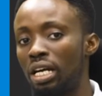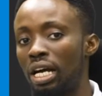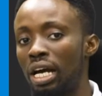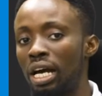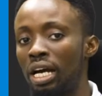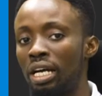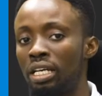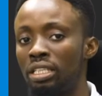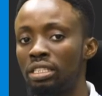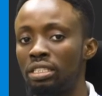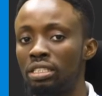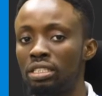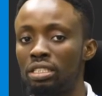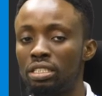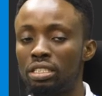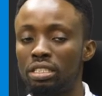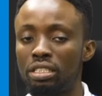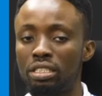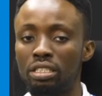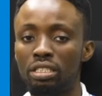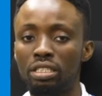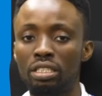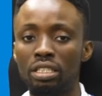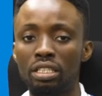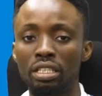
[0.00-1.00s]
and
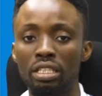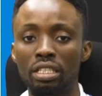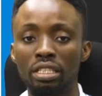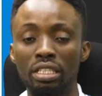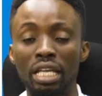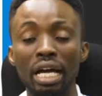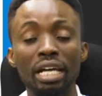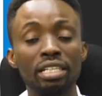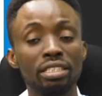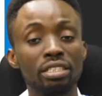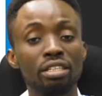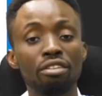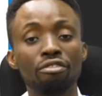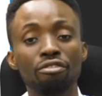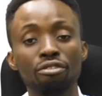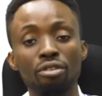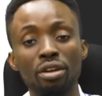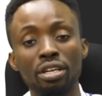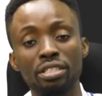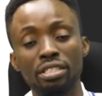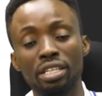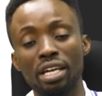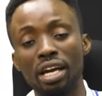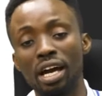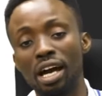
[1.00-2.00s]
that is the
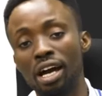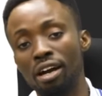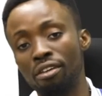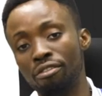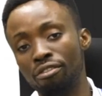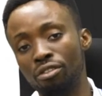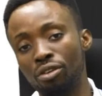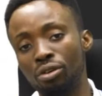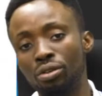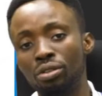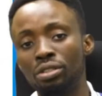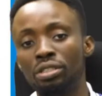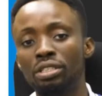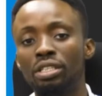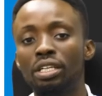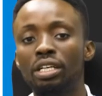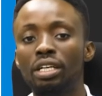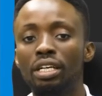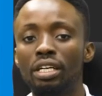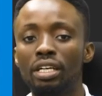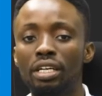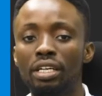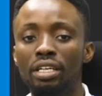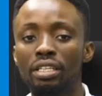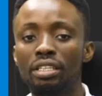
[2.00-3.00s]
influence they have on
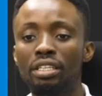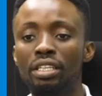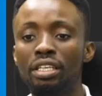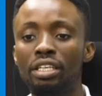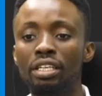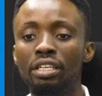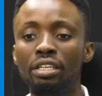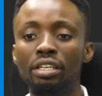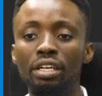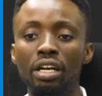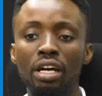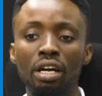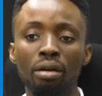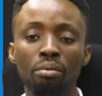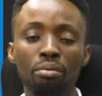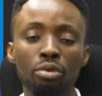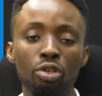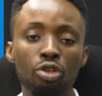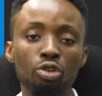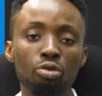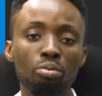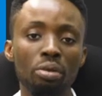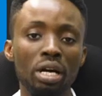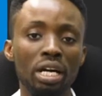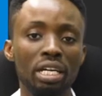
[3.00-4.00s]
the
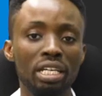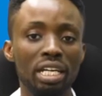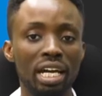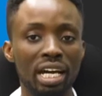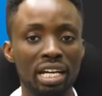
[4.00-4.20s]
human